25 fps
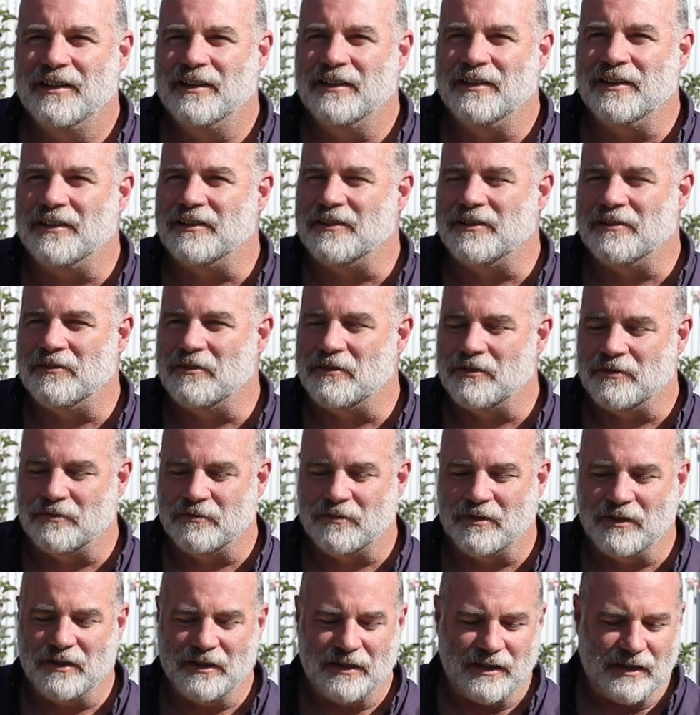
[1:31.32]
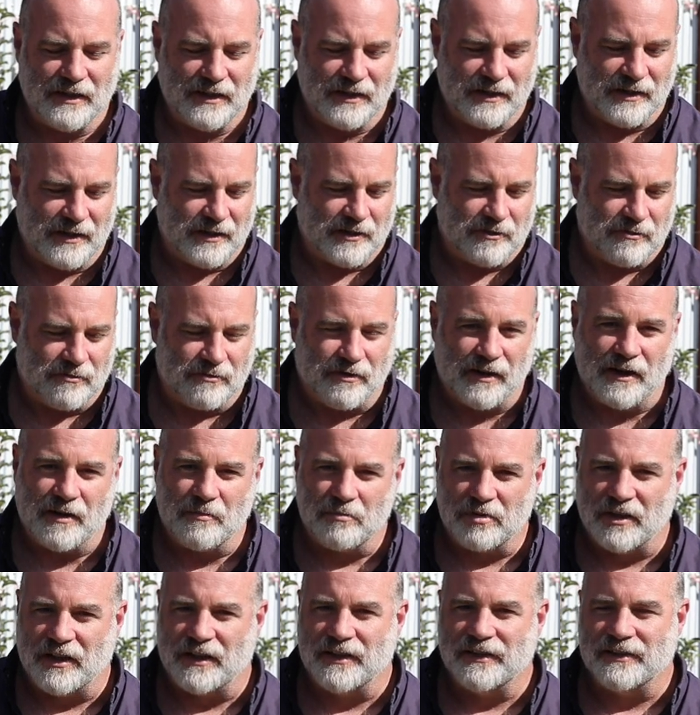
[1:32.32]
It's really a great
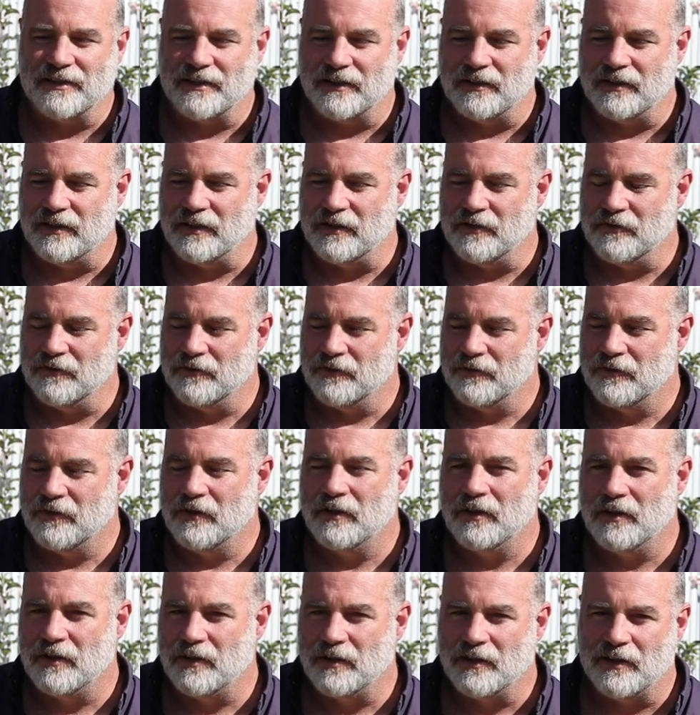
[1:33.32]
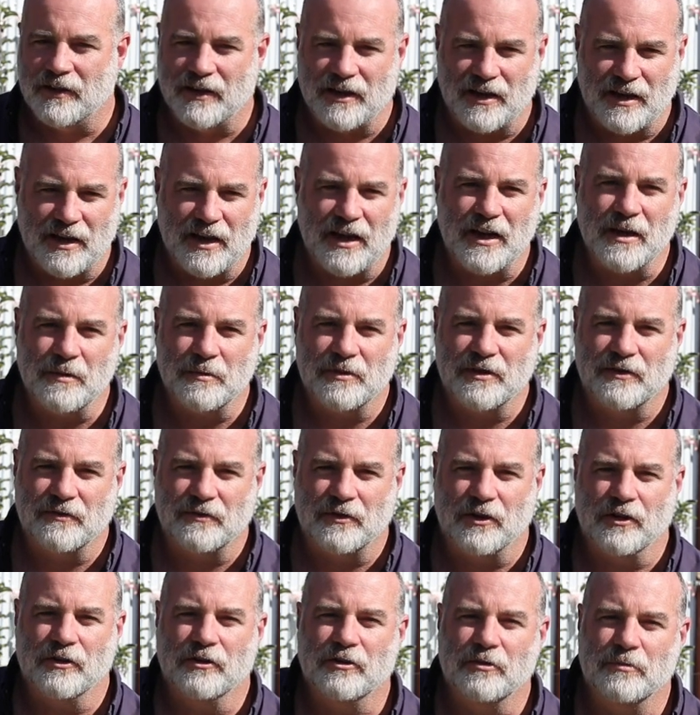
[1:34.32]
place to live. Heaps of
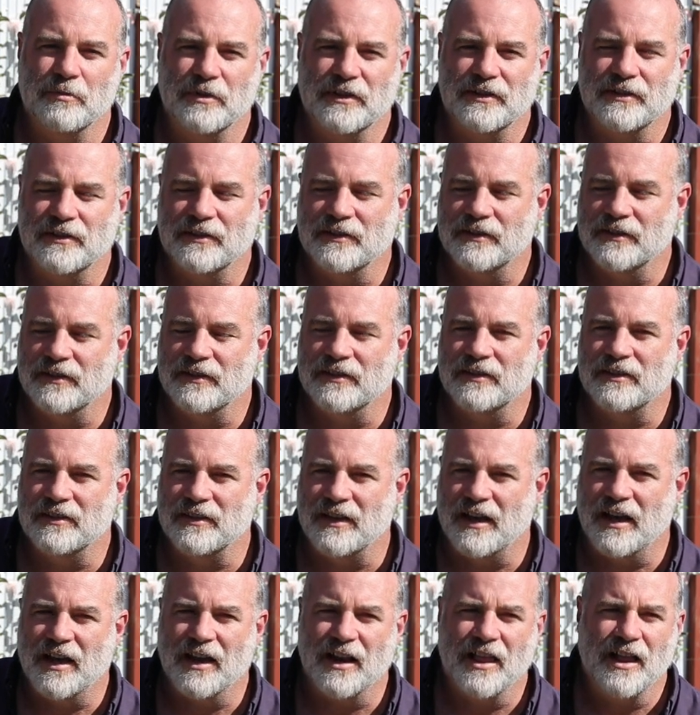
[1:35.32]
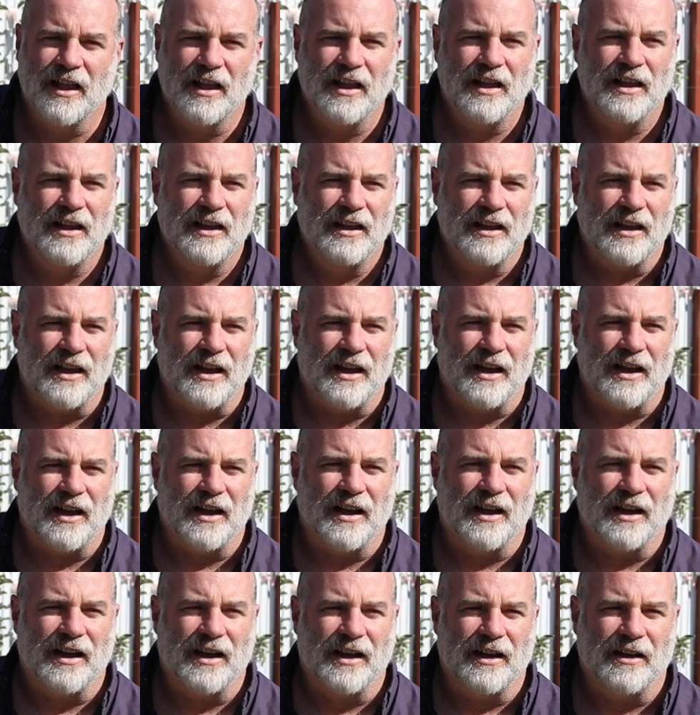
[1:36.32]
local businesses that
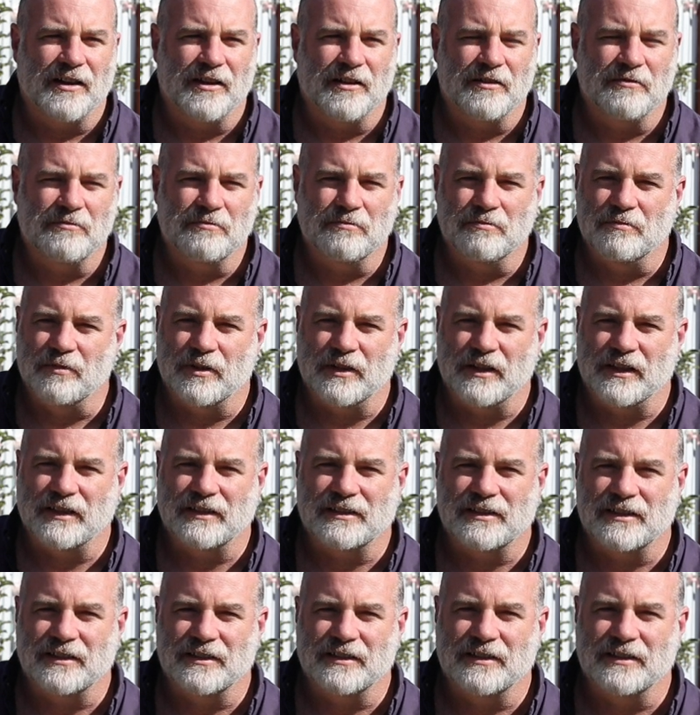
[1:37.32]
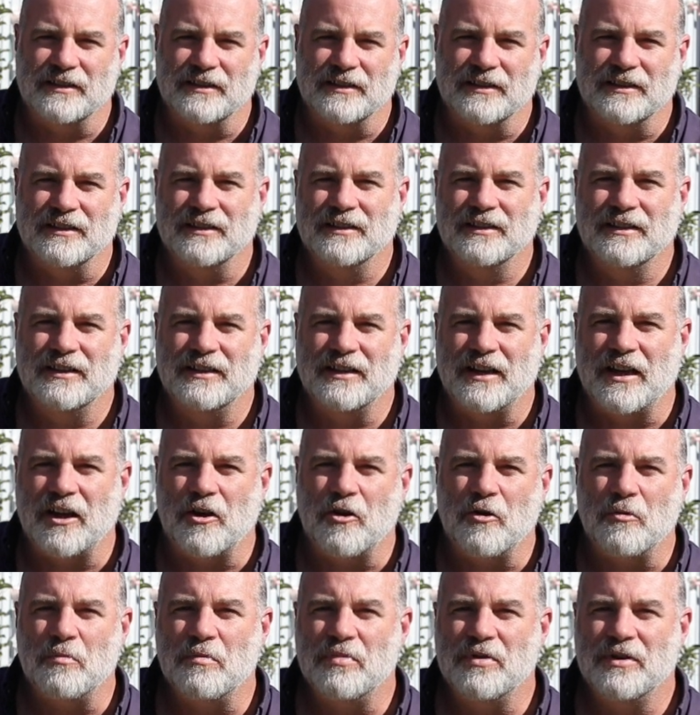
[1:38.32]
are willing to
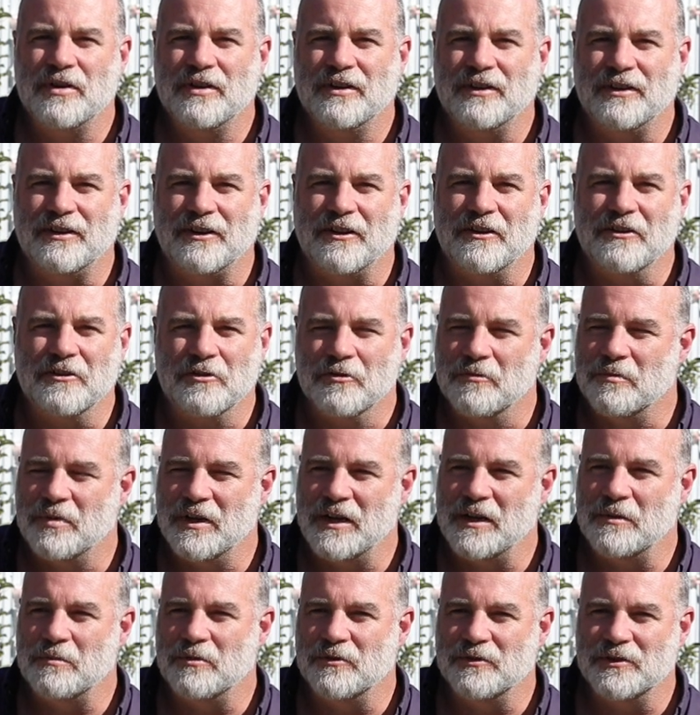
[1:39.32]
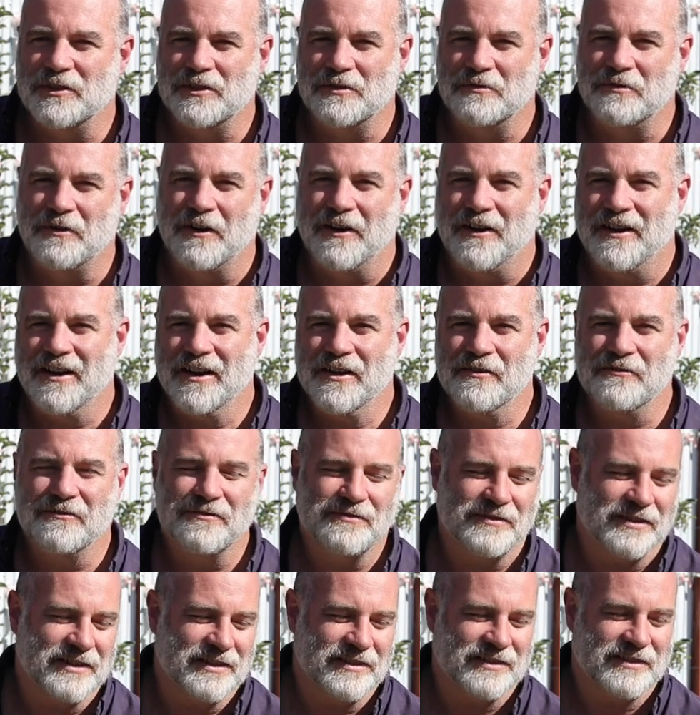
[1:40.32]
help local people survive
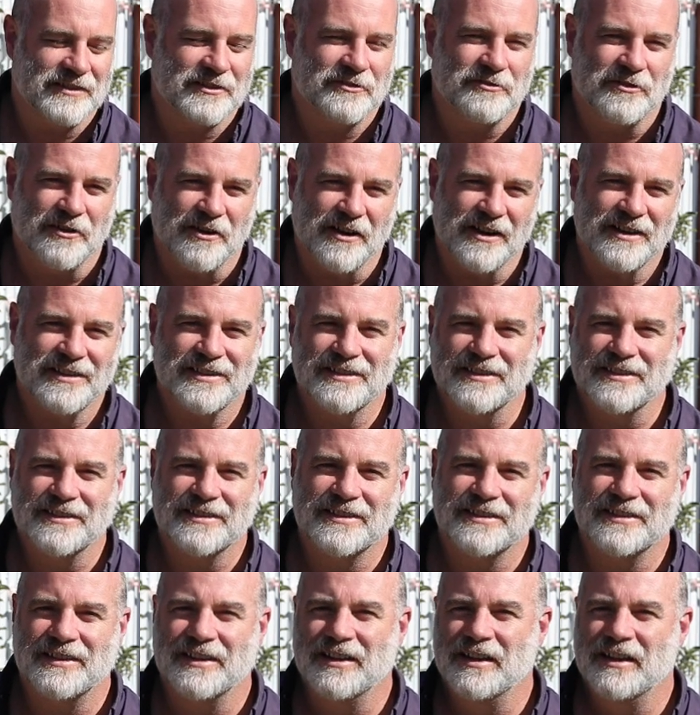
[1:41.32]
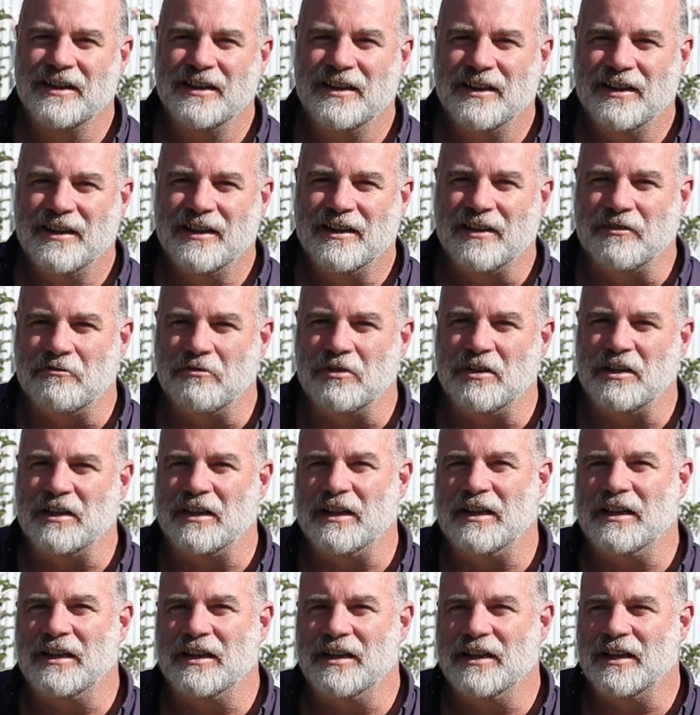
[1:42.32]
this crisis.
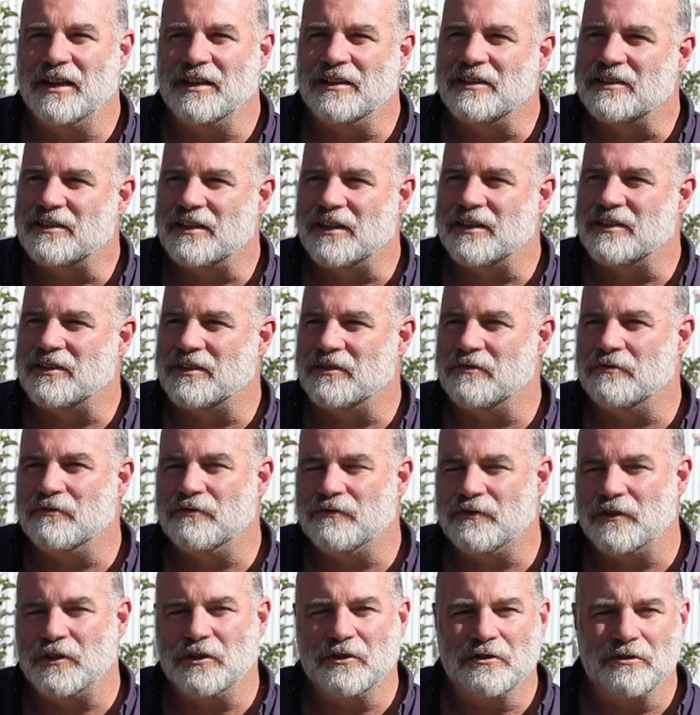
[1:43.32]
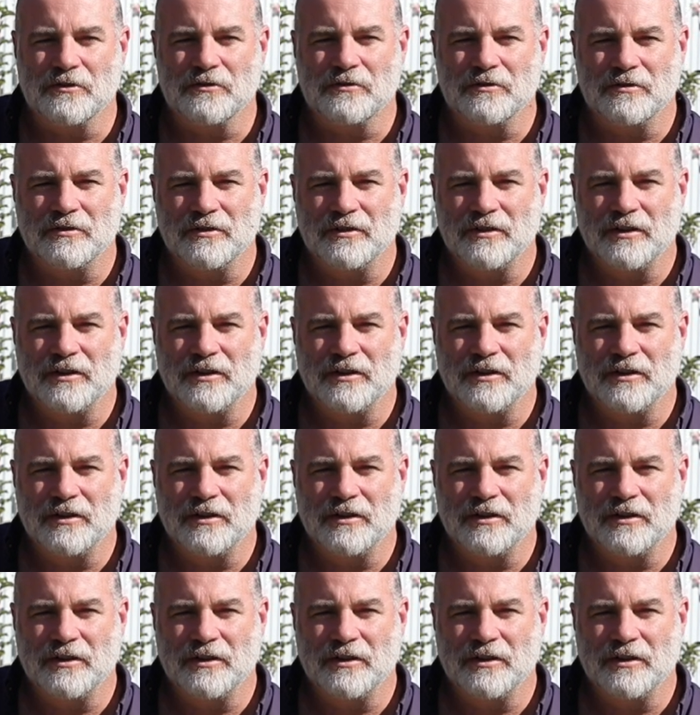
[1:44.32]
Really, it doesn't feel